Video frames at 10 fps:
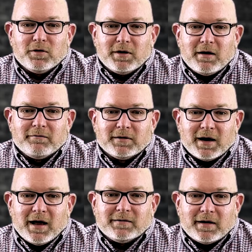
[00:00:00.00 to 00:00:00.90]
enough in
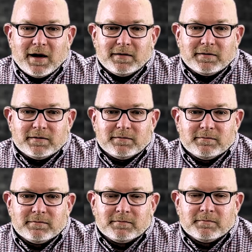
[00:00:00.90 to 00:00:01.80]
God's eyes.
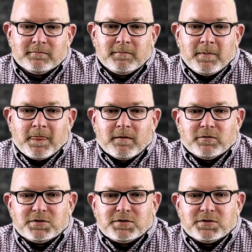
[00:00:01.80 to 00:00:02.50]
For